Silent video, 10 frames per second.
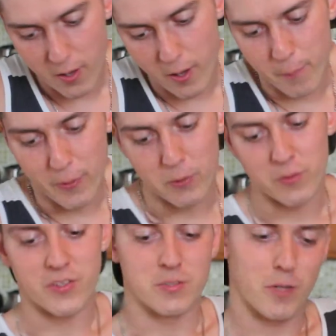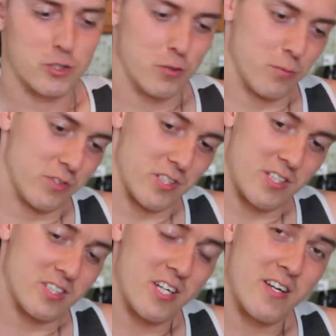about these mushrooms,
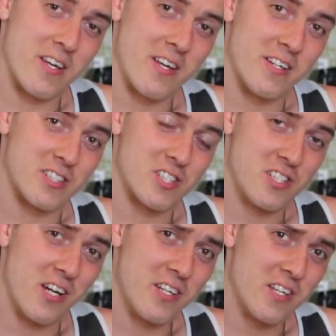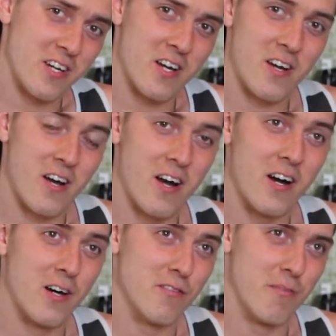he said that in a study
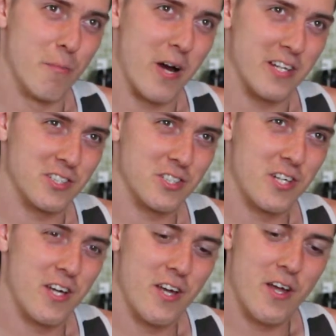of mice,